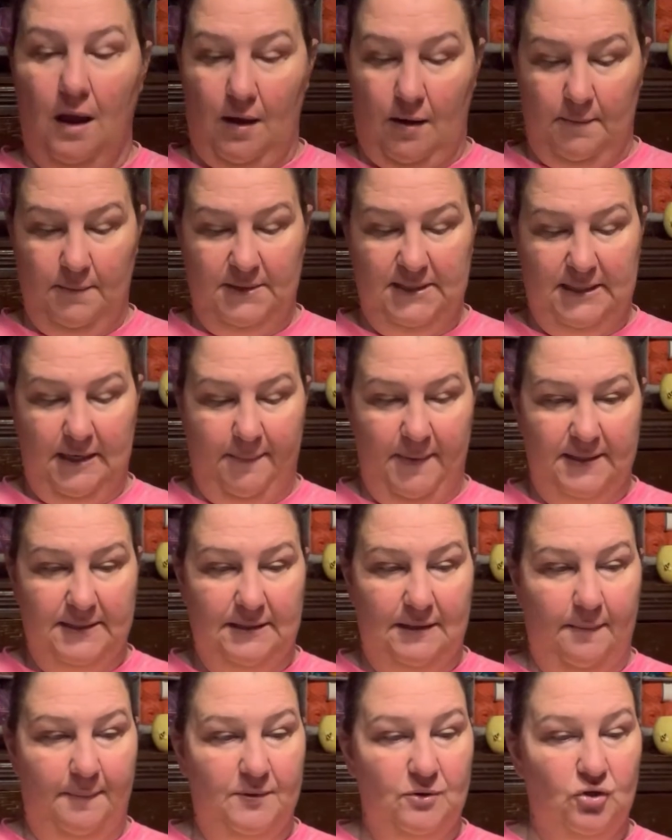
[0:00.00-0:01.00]

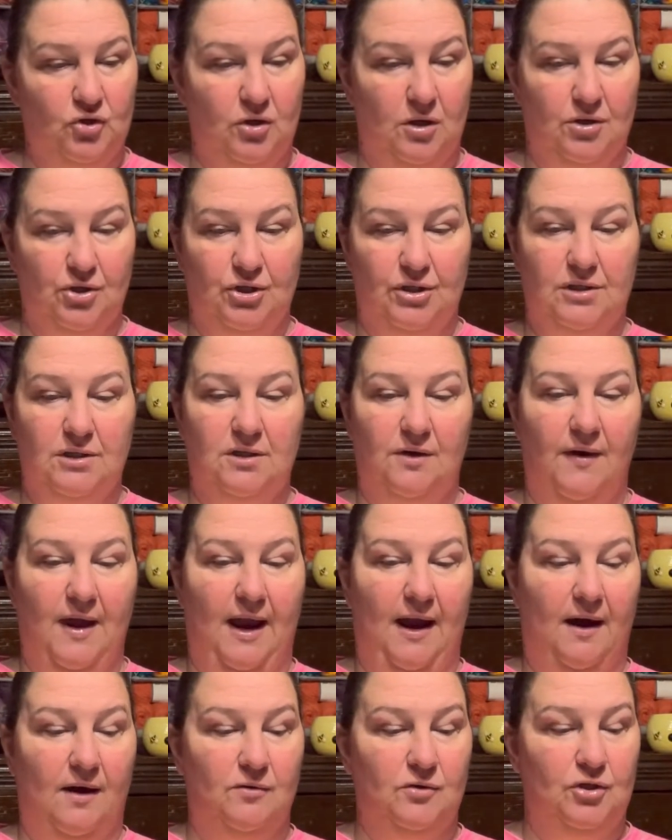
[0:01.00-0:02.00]
step-by-step instructions on
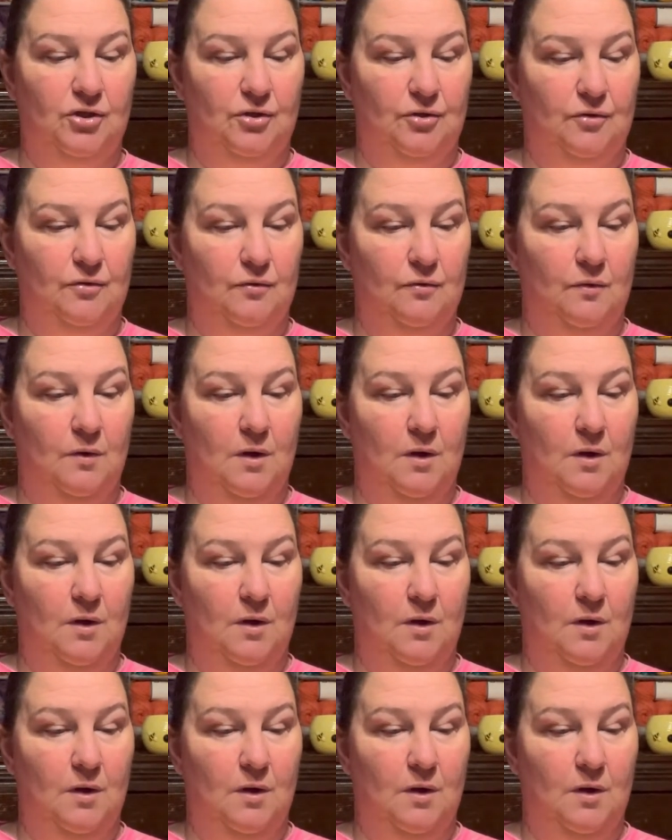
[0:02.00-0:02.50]
how to